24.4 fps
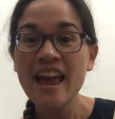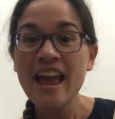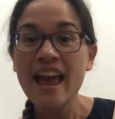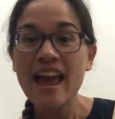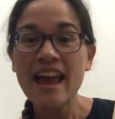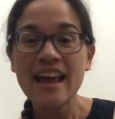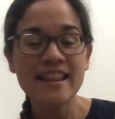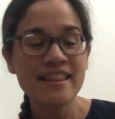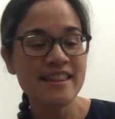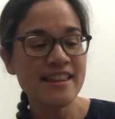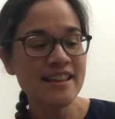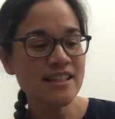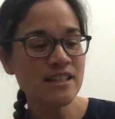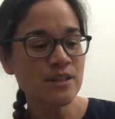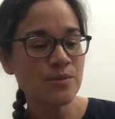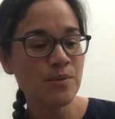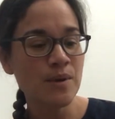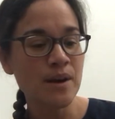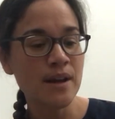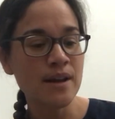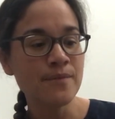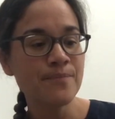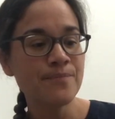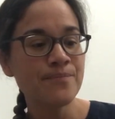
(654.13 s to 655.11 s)
And this
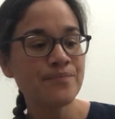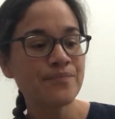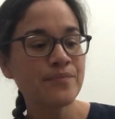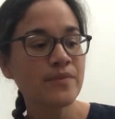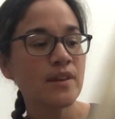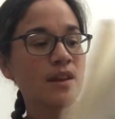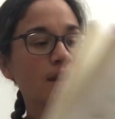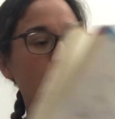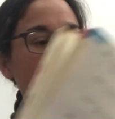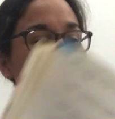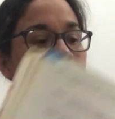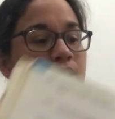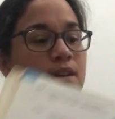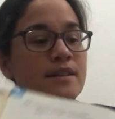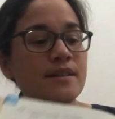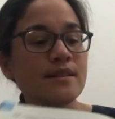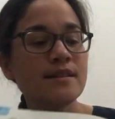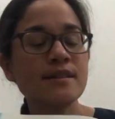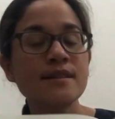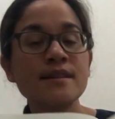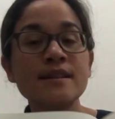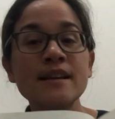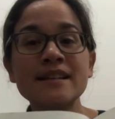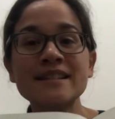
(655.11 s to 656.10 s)
one
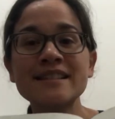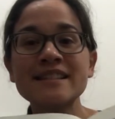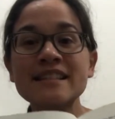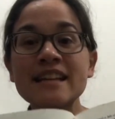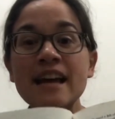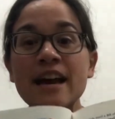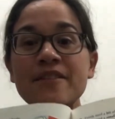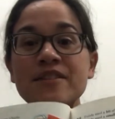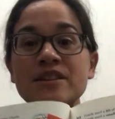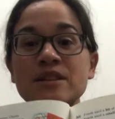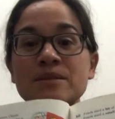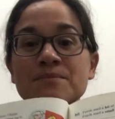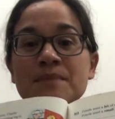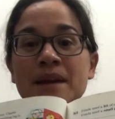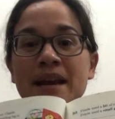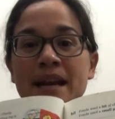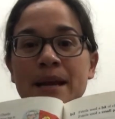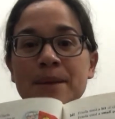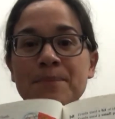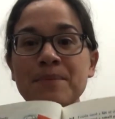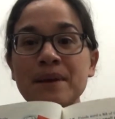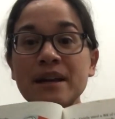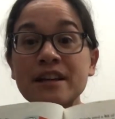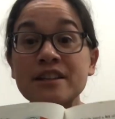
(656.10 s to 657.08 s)
doesn't have as many
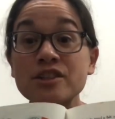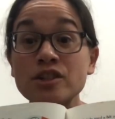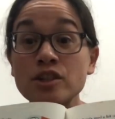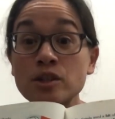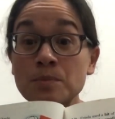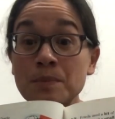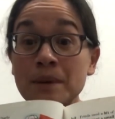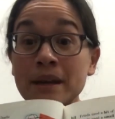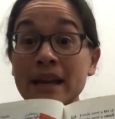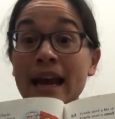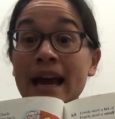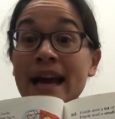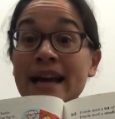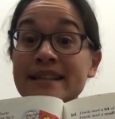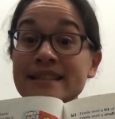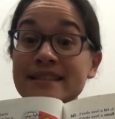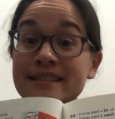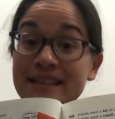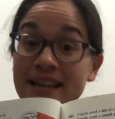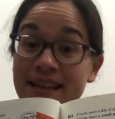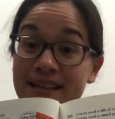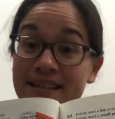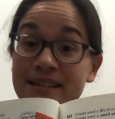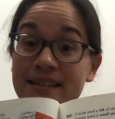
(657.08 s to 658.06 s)
pictures, but it has
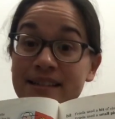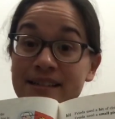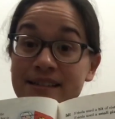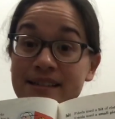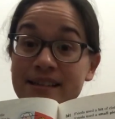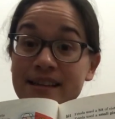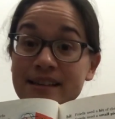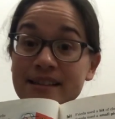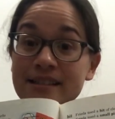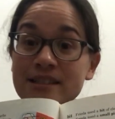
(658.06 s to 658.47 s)
sentences.